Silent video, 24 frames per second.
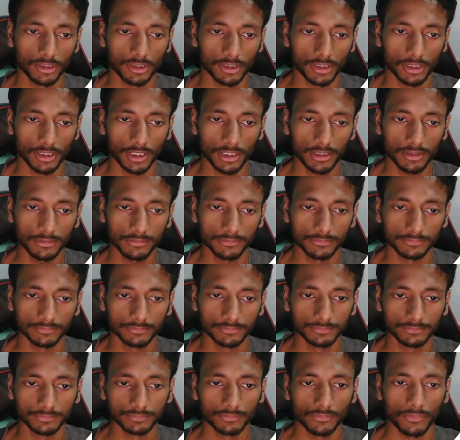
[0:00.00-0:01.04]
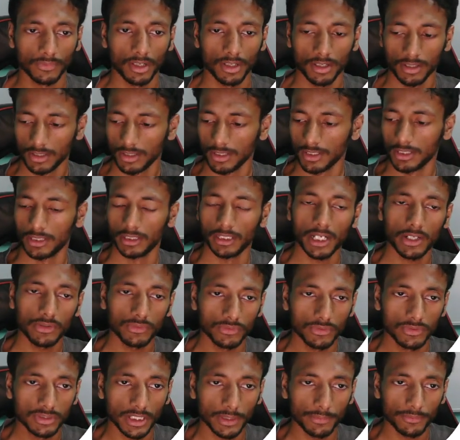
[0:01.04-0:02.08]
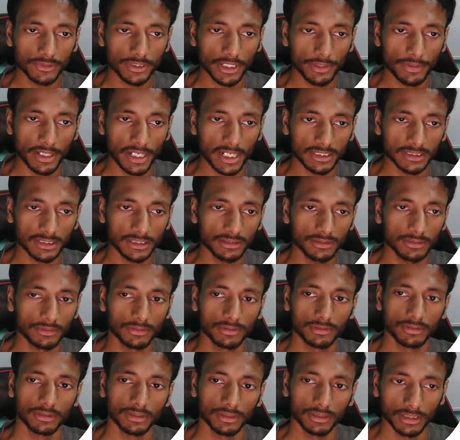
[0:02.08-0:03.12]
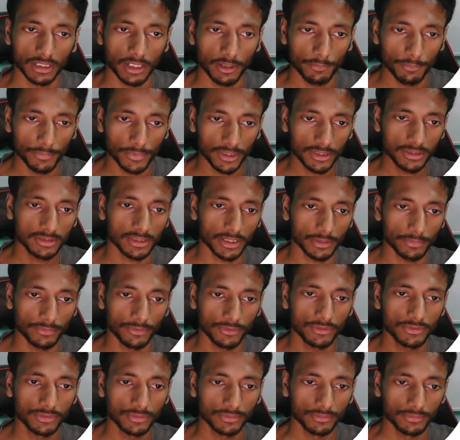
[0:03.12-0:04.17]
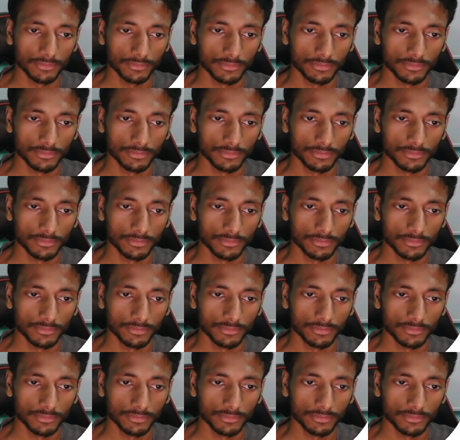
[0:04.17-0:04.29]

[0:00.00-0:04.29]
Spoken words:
Clear? Now we suppose have another number, suppose